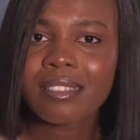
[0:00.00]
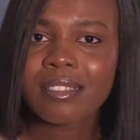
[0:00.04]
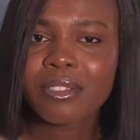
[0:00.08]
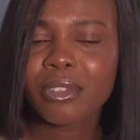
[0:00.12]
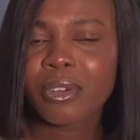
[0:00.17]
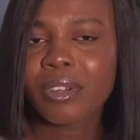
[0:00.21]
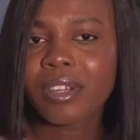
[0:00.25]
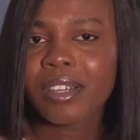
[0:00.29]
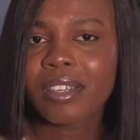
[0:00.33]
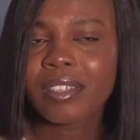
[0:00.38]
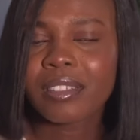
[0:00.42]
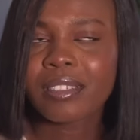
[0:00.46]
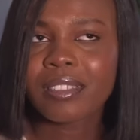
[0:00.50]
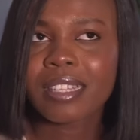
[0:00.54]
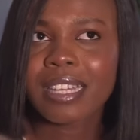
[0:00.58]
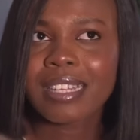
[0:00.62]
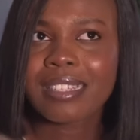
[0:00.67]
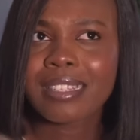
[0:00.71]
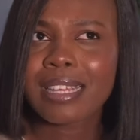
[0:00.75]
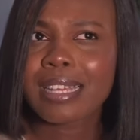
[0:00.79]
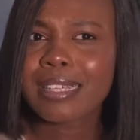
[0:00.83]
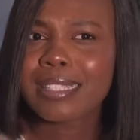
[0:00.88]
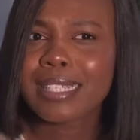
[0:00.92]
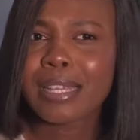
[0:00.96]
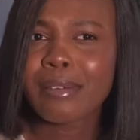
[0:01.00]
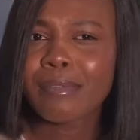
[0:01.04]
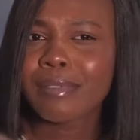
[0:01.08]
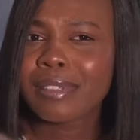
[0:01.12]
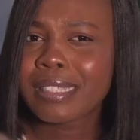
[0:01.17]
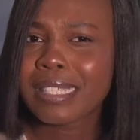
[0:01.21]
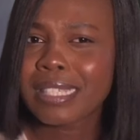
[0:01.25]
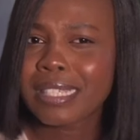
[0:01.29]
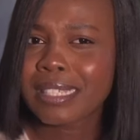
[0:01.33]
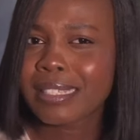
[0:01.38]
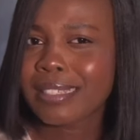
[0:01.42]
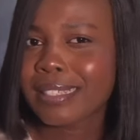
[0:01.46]
That's like
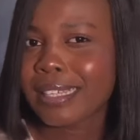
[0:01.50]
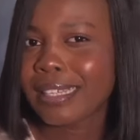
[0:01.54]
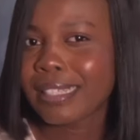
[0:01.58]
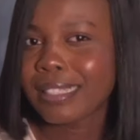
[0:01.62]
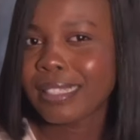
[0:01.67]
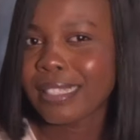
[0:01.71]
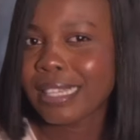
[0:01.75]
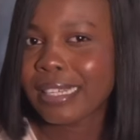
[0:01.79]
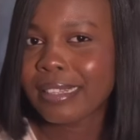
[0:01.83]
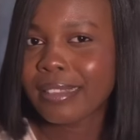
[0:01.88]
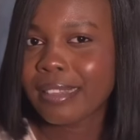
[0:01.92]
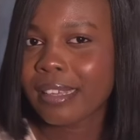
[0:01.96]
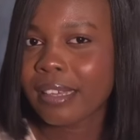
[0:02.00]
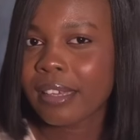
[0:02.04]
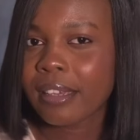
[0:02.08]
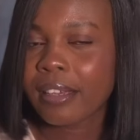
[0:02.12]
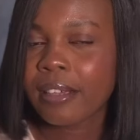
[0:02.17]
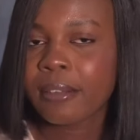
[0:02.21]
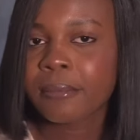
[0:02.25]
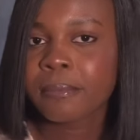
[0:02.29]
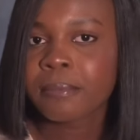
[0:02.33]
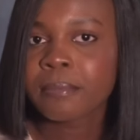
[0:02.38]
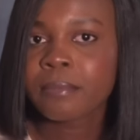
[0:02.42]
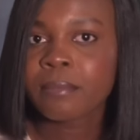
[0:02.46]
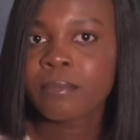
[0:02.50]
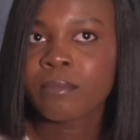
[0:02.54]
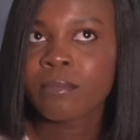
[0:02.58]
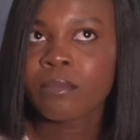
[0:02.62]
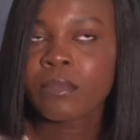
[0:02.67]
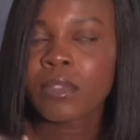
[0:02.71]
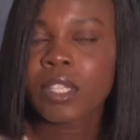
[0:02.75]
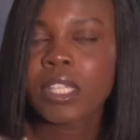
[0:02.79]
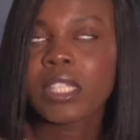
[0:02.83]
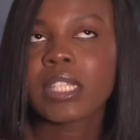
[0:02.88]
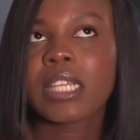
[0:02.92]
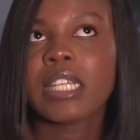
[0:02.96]
17 cents, I think.
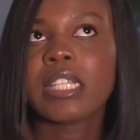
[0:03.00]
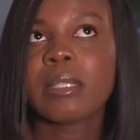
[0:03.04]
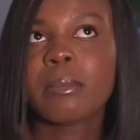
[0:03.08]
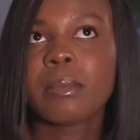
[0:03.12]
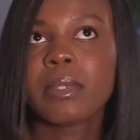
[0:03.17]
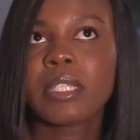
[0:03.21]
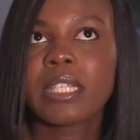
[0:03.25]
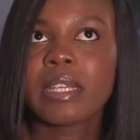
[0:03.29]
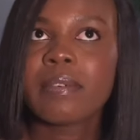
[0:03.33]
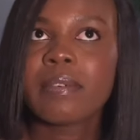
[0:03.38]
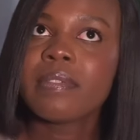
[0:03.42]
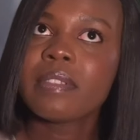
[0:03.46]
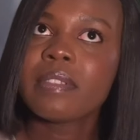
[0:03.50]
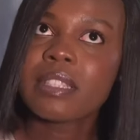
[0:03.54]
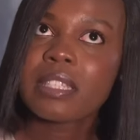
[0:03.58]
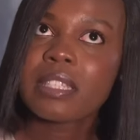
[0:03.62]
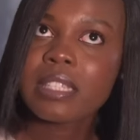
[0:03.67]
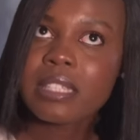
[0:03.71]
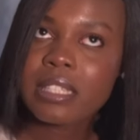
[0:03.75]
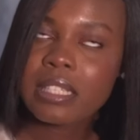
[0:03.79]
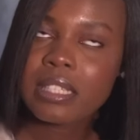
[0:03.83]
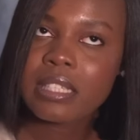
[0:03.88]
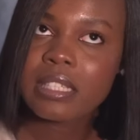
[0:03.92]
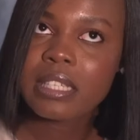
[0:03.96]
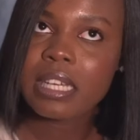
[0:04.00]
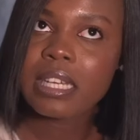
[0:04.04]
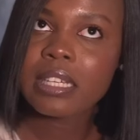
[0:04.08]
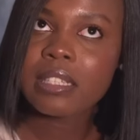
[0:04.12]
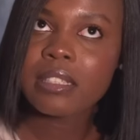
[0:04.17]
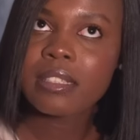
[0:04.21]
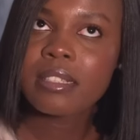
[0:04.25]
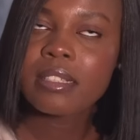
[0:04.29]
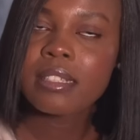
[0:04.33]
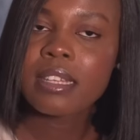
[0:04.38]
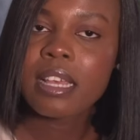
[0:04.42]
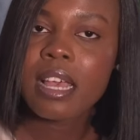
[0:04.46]
They sent me 17
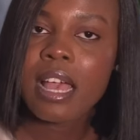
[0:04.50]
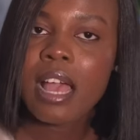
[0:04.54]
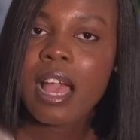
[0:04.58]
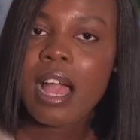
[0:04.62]
cents.